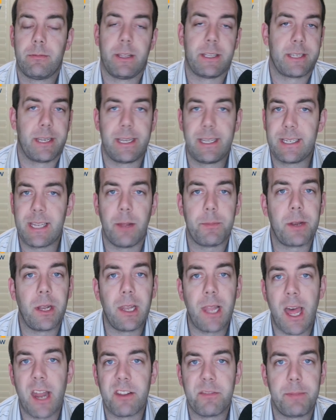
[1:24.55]
listen, he's helped a
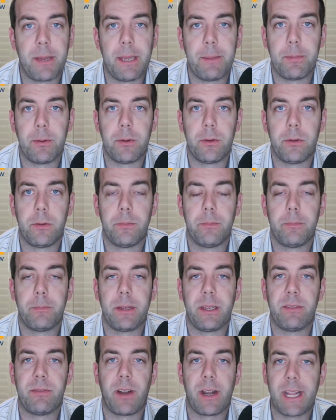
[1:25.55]
lot of people
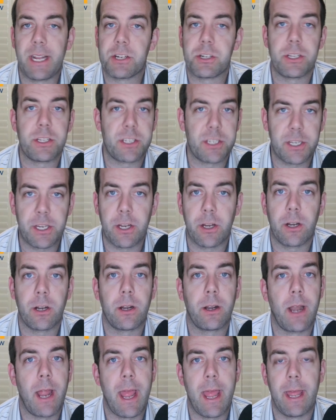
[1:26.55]
be financially
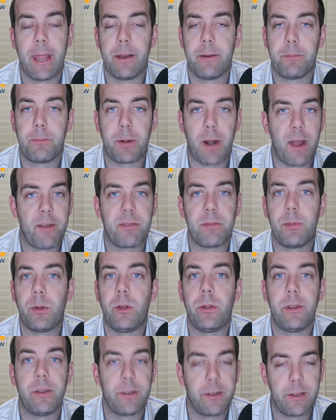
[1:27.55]
secure and
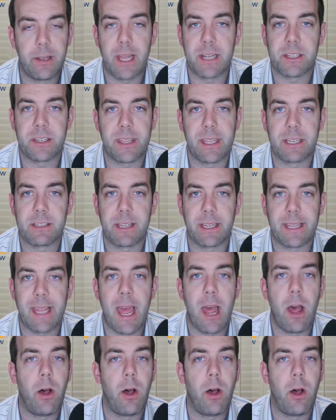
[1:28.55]
profitable and lots of things like that.